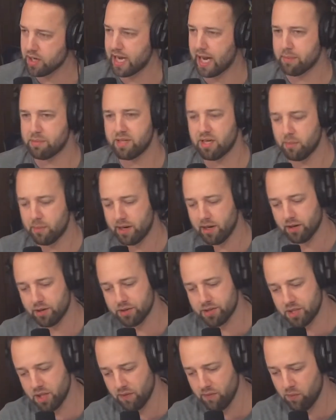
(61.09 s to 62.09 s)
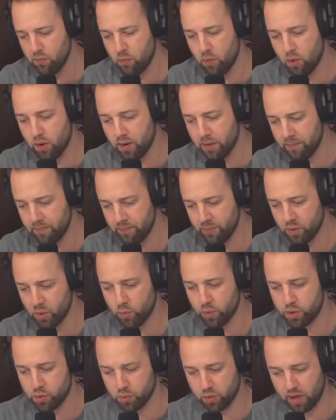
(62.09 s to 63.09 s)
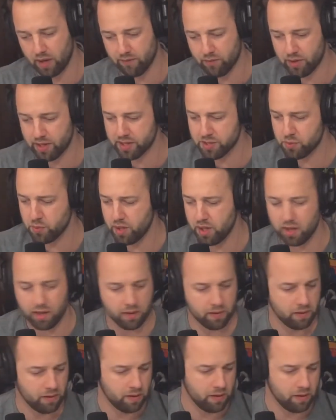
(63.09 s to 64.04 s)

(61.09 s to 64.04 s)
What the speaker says: Captain America Civil War, which we'll cover next week.